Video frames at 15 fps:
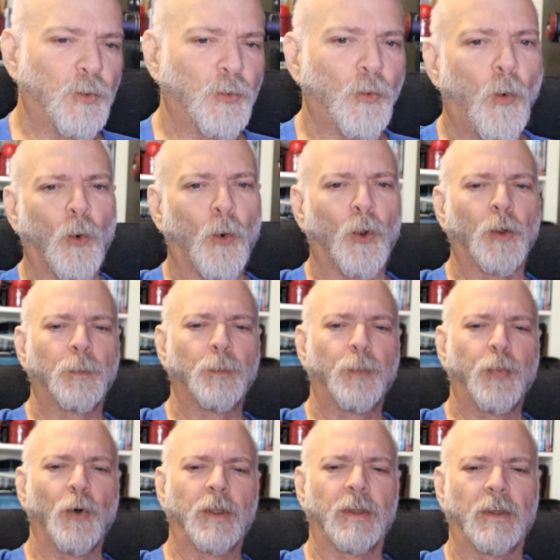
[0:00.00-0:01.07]
Core
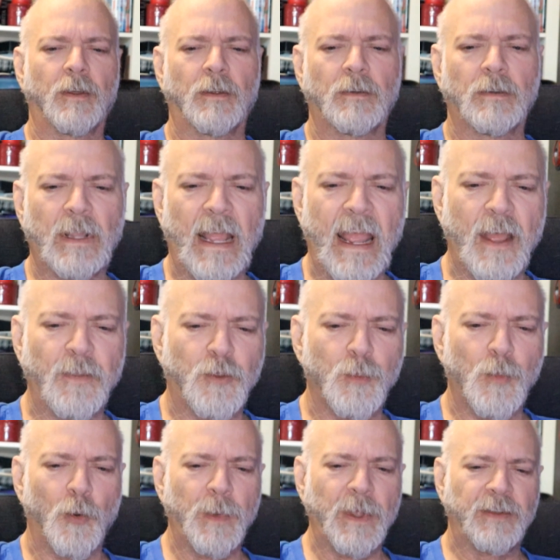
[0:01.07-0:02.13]
book at the
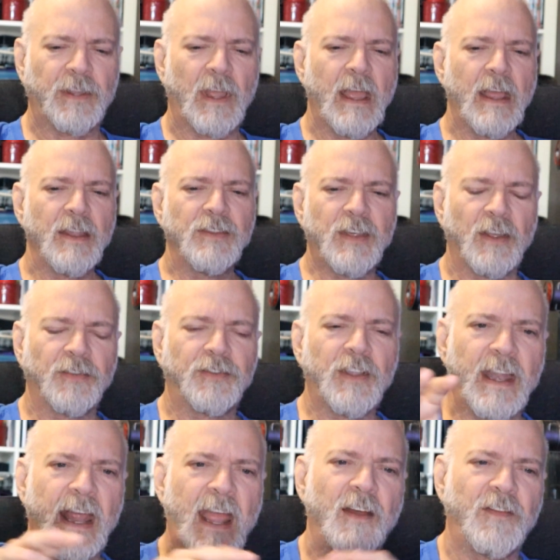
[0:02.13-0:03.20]
moment does
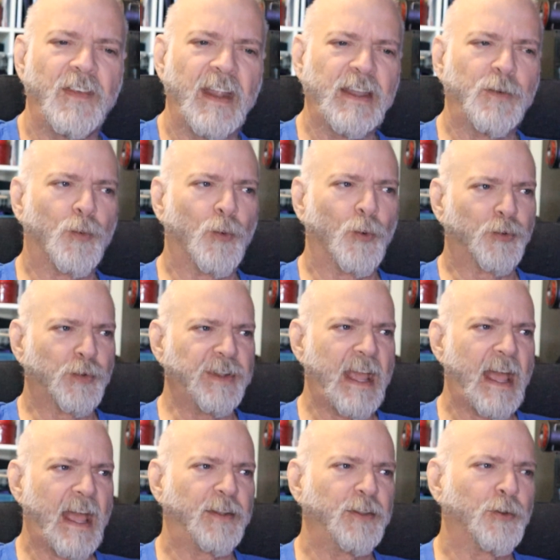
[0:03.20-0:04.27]
not have any rules for
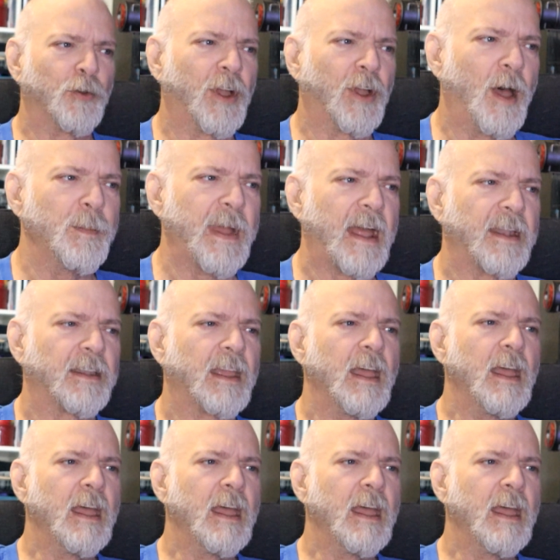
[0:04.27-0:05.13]
tactical combat.